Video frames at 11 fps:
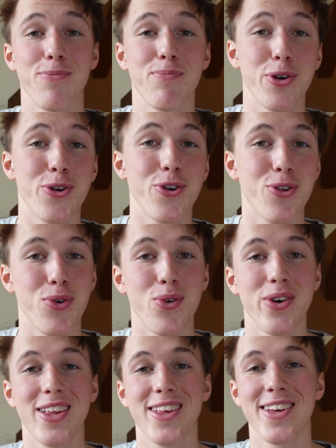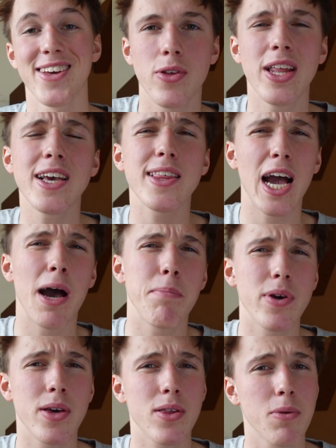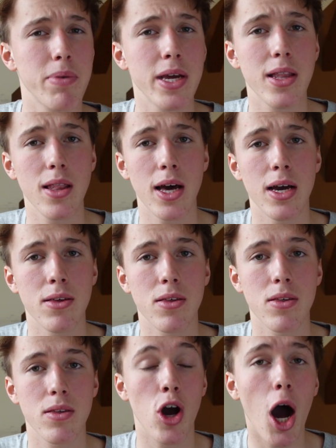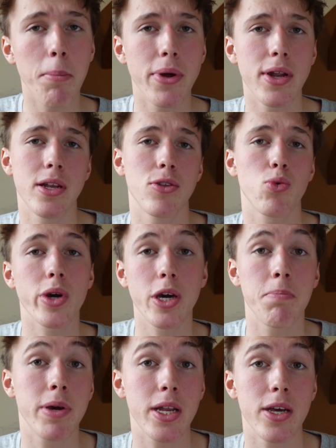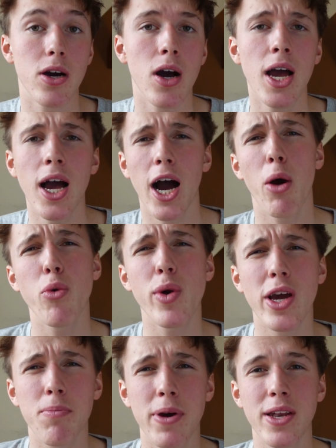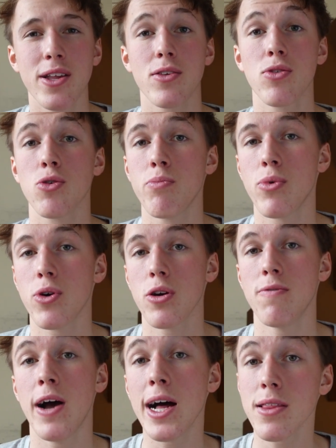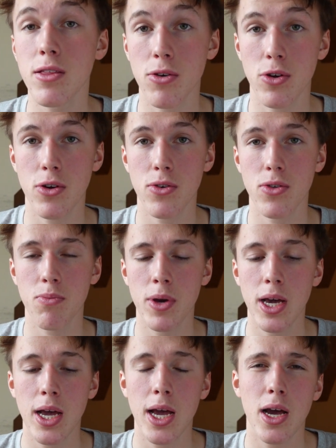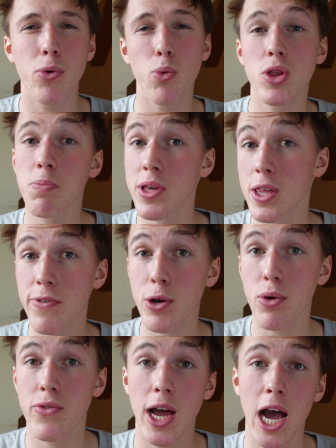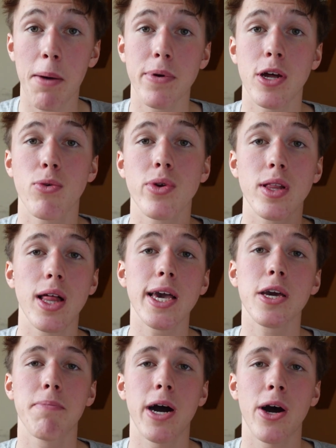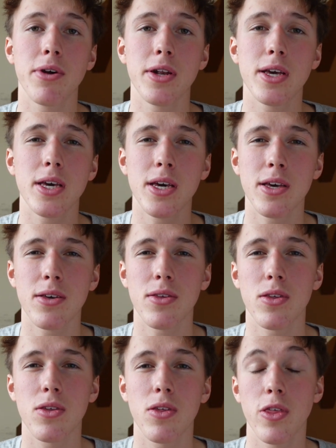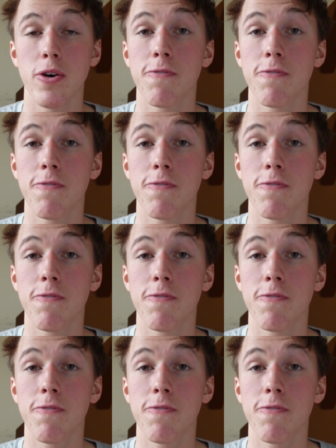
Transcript: be sure to do it. The next app is a bit less common, and it's Wikipedia. I would recommend this to more advanced learners. What's specific with the app and I really like about it is the